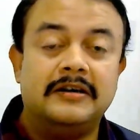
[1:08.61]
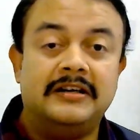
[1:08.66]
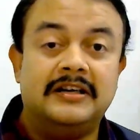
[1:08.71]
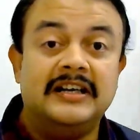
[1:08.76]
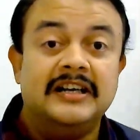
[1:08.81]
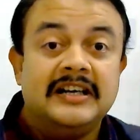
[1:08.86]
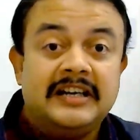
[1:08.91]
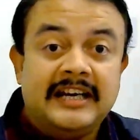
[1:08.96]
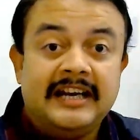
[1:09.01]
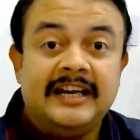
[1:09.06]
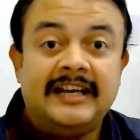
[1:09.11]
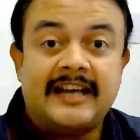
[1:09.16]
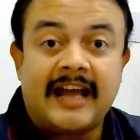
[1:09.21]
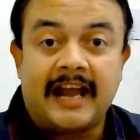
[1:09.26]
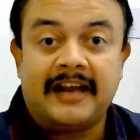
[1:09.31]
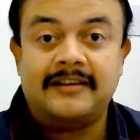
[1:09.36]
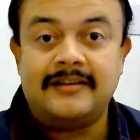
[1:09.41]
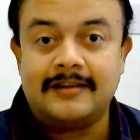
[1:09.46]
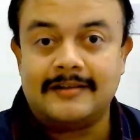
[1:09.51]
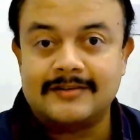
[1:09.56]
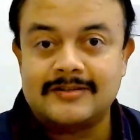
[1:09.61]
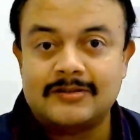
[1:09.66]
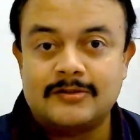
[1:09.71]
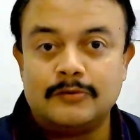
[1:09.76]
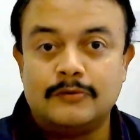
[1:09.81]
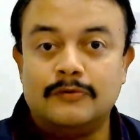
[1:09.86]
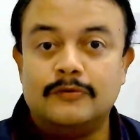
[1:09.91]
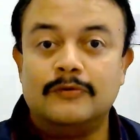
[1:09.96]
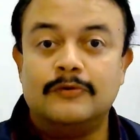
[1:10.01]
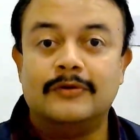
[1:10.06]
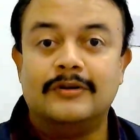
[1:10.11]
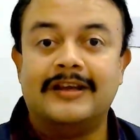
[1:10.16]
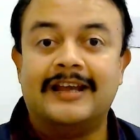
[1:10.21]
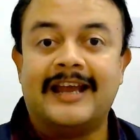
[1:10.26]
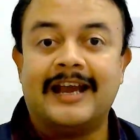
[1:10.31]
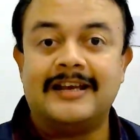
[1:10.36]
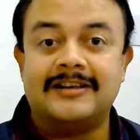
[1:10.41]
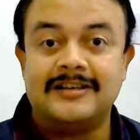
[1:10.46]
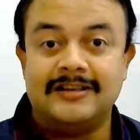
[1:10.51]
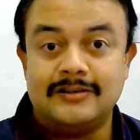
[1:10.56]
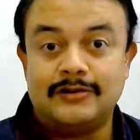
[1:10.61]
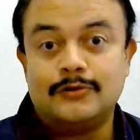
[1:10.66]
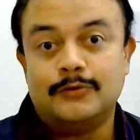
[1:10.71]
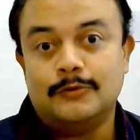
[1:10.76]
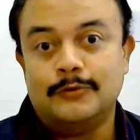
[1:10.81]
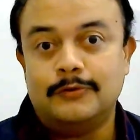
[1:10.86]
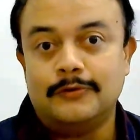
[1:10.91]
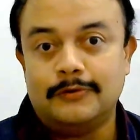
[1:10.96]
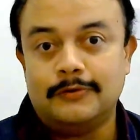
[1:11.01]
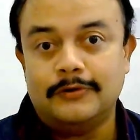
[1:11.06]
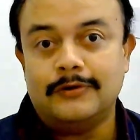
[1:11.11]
dirty tactics to get into,